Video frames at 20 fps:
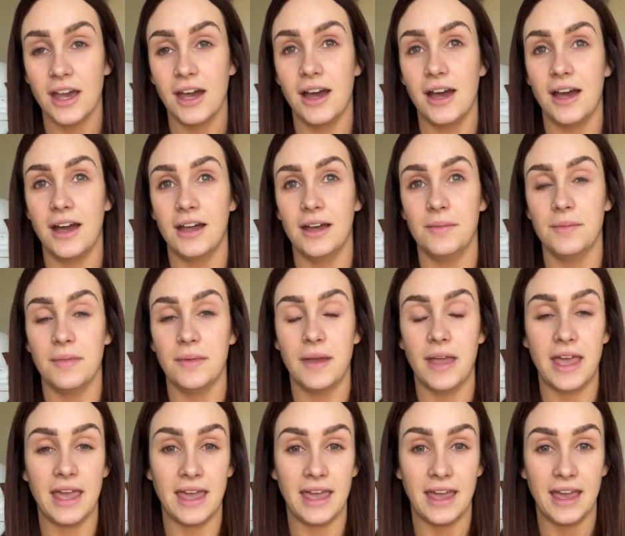um,
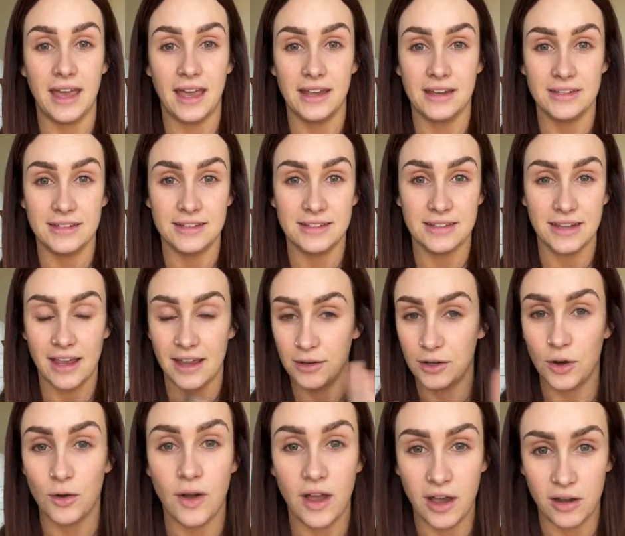and I
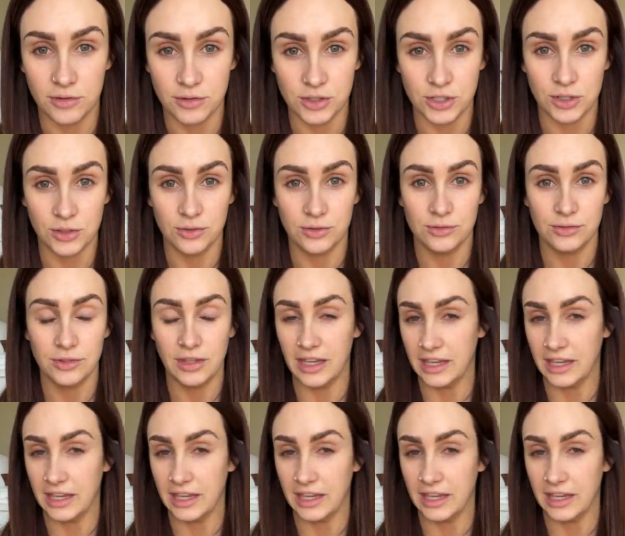don't hound you.